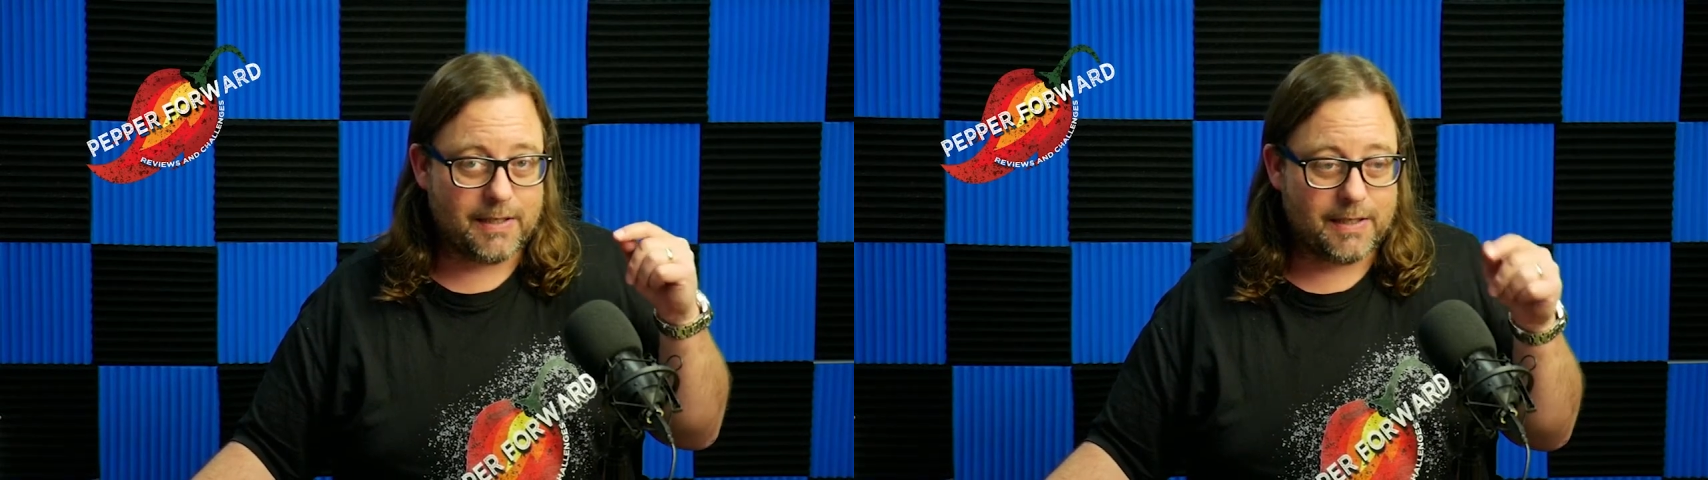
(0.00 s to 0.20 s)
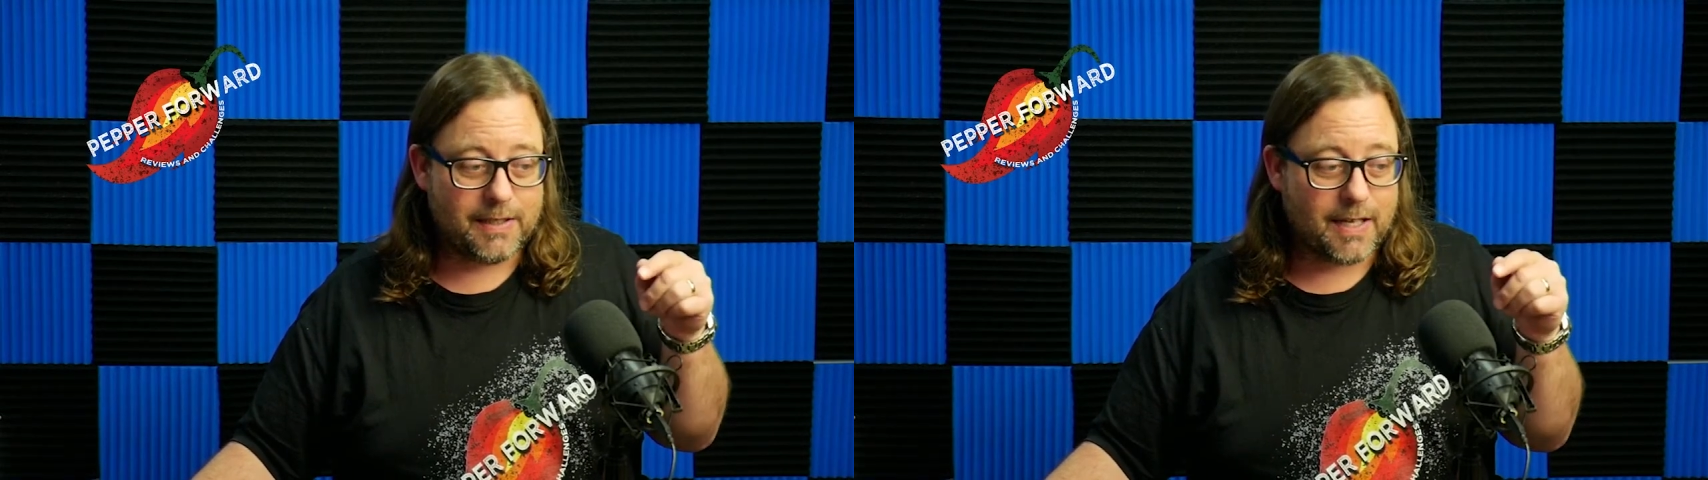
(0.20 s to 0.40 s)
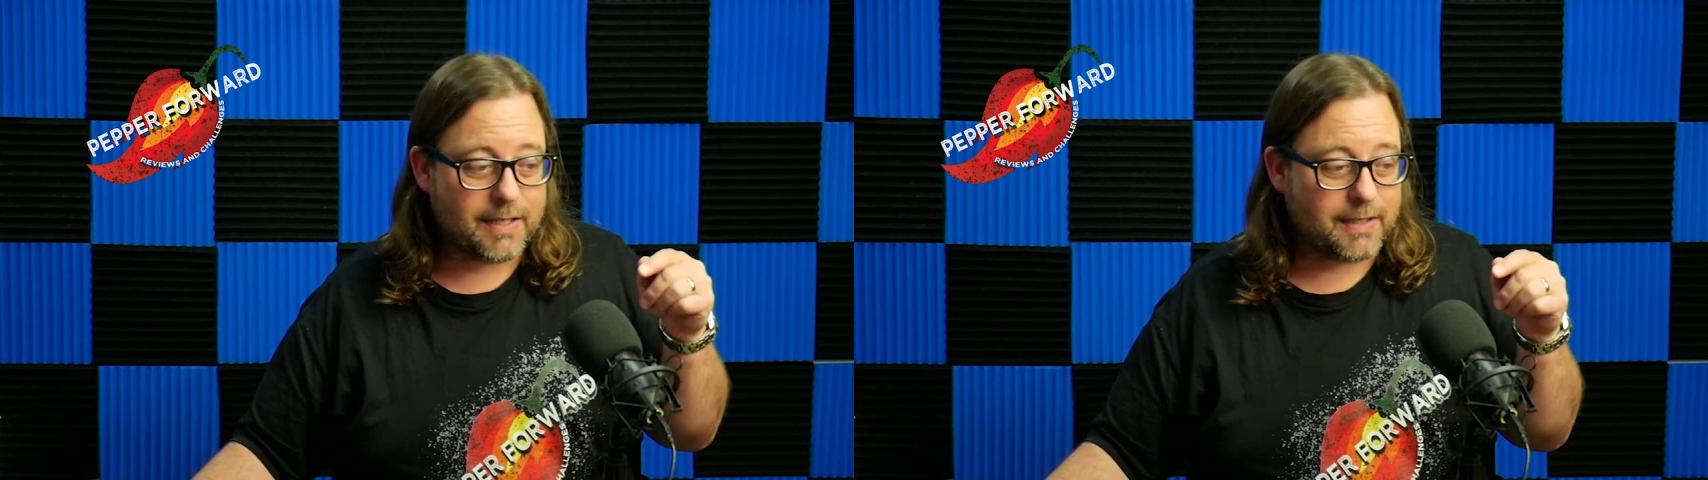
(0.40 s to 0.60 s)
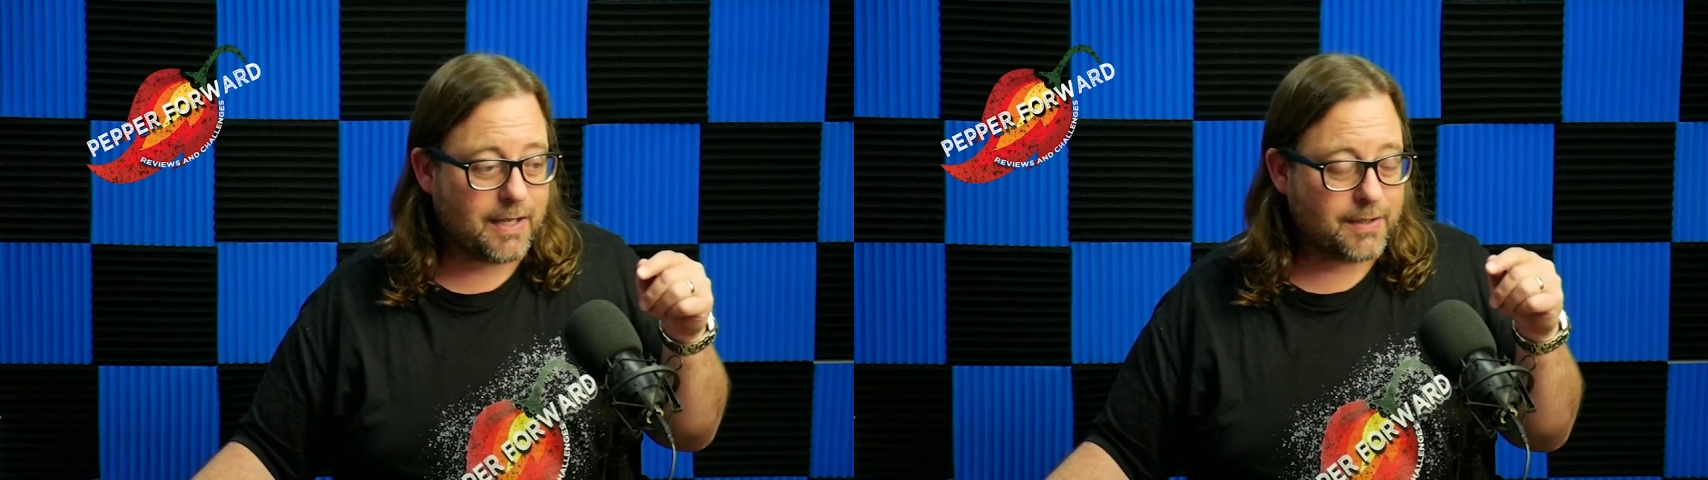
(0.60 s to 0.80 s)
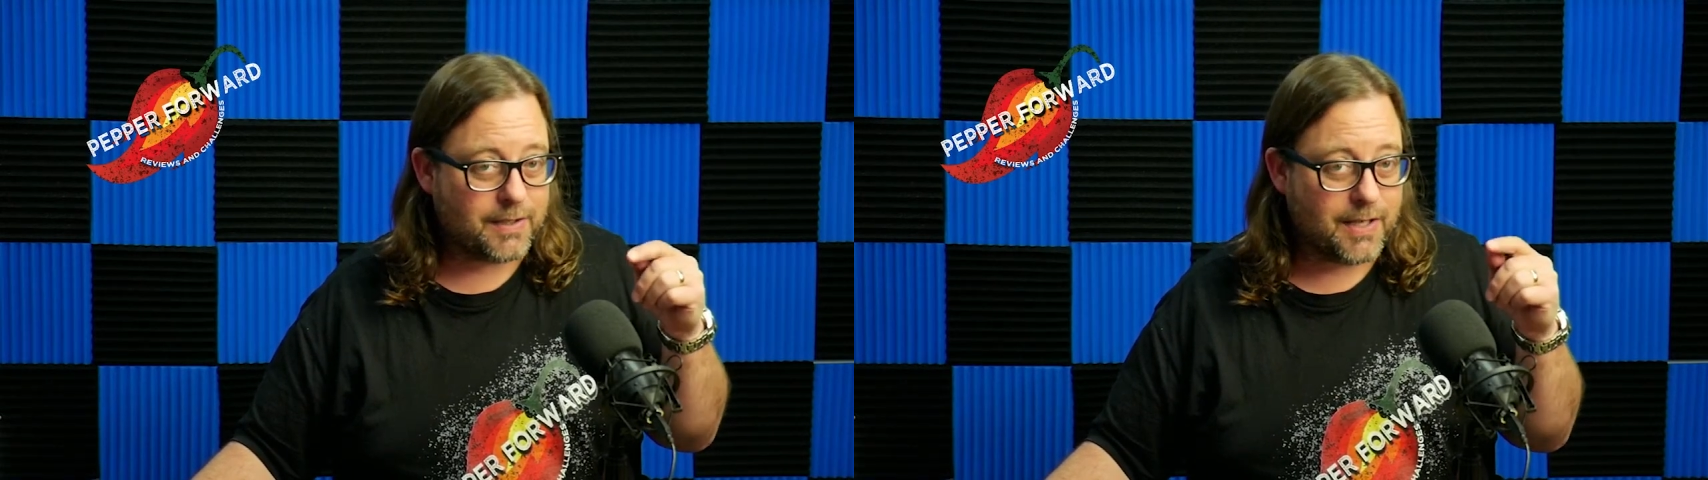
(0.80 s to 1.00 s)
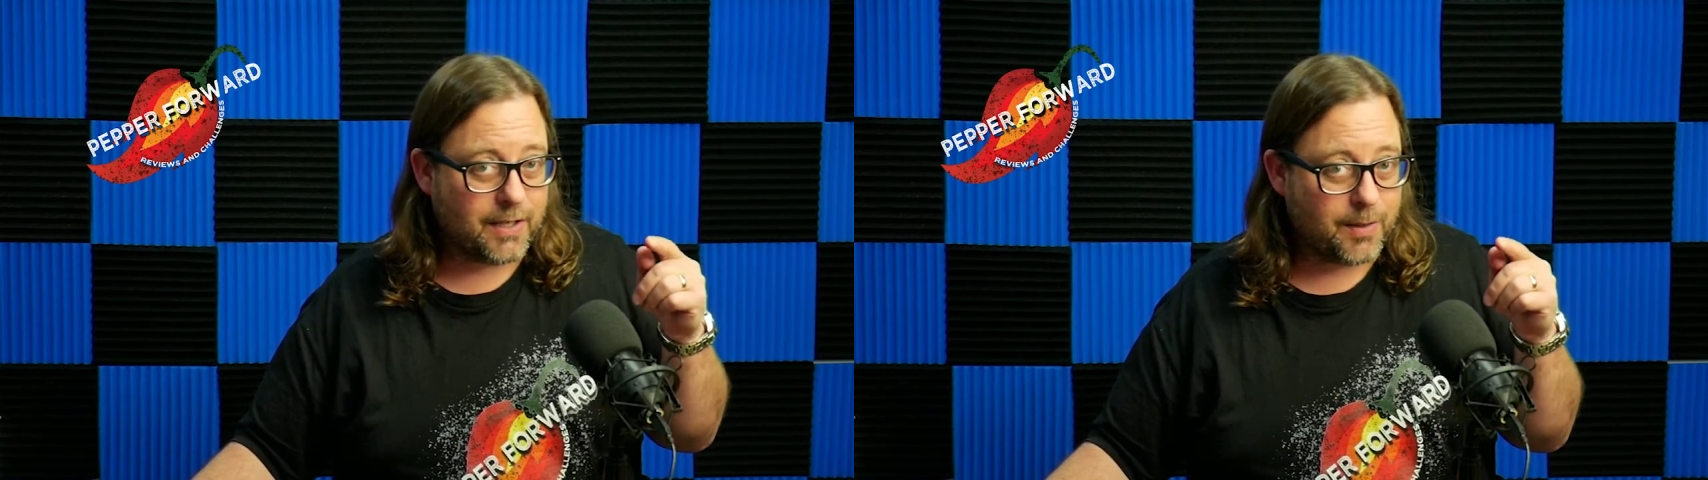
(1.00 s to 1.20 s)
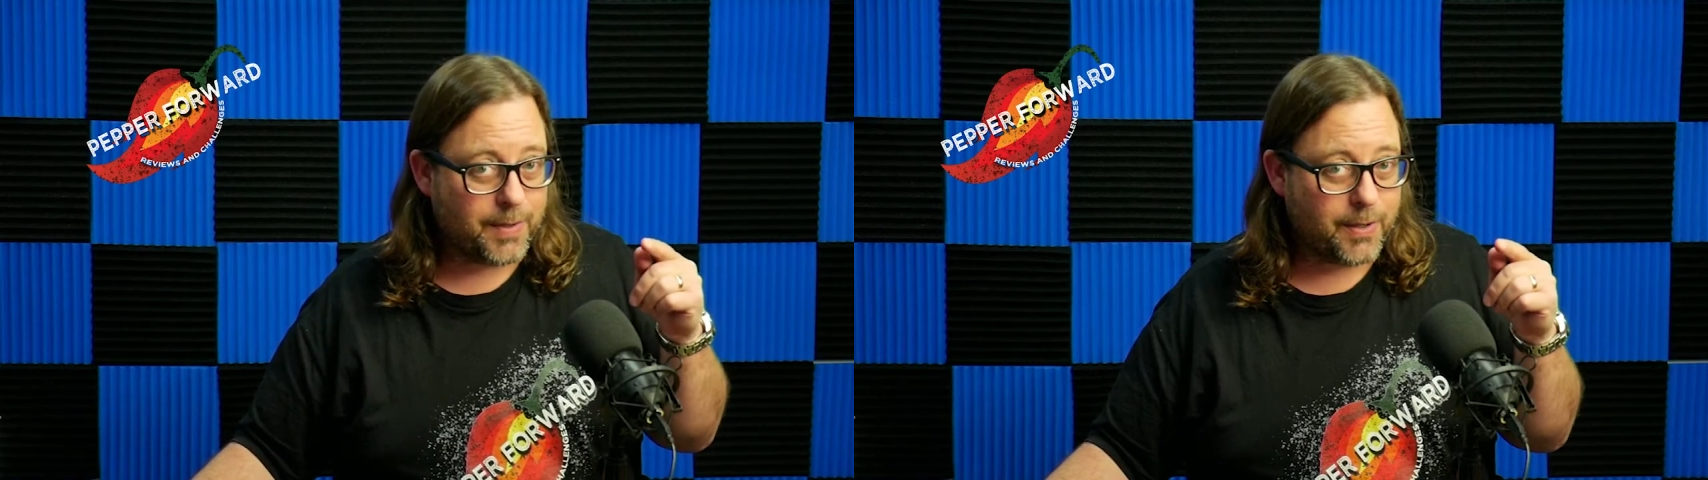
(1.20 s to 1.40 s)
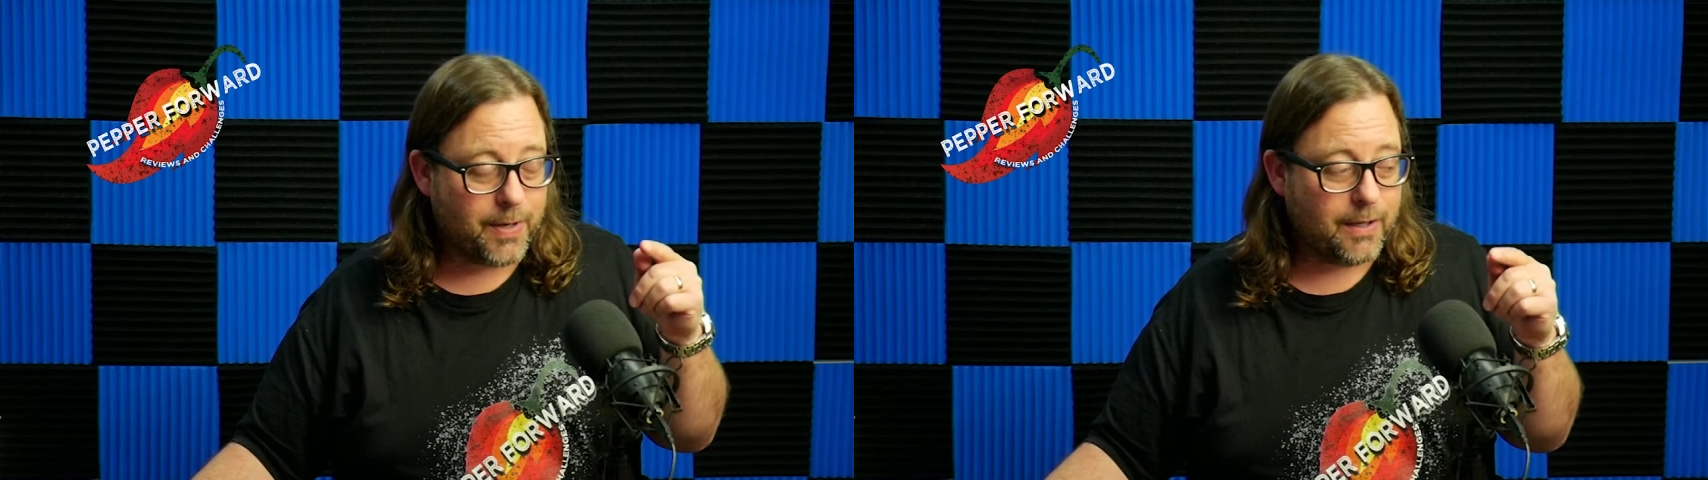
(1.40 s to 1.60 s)
this hot sauce is not going to be
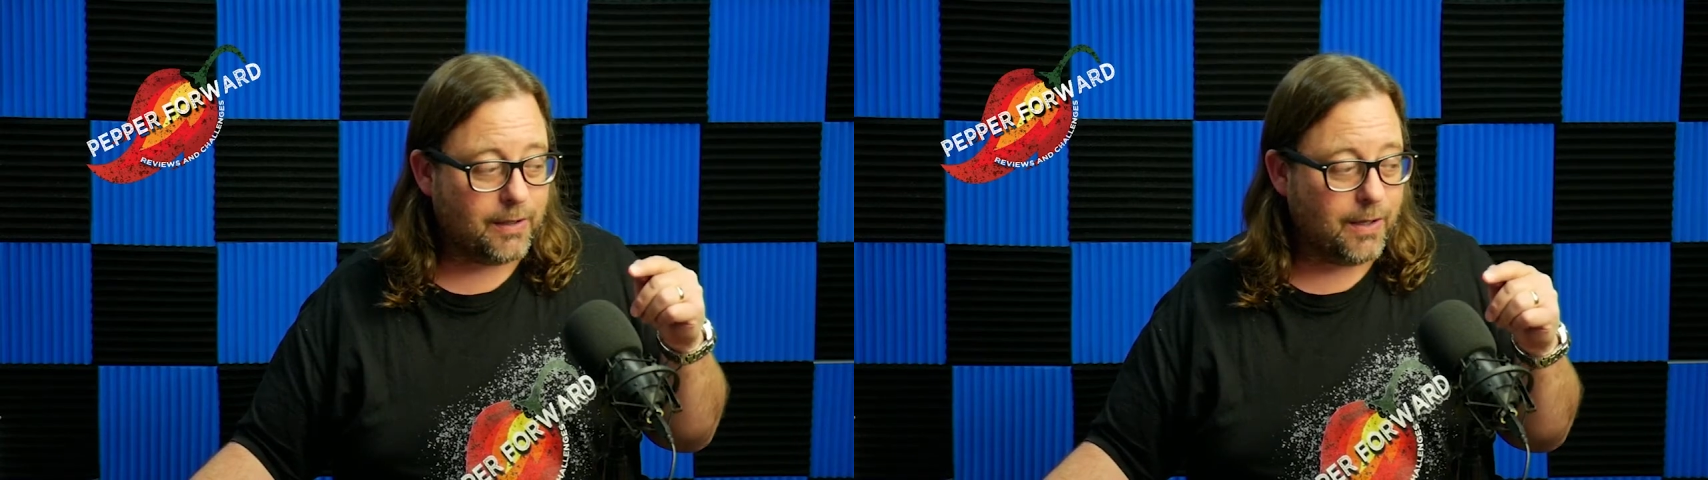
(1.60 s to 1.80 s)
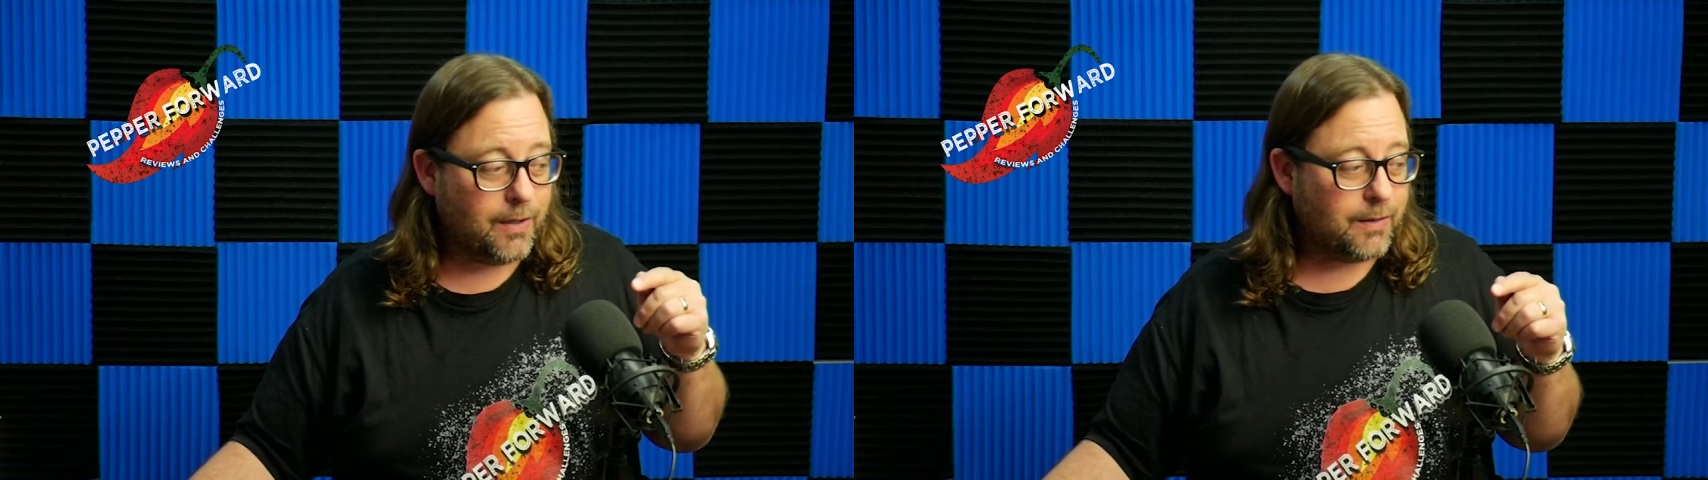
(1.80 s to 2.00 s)
around long.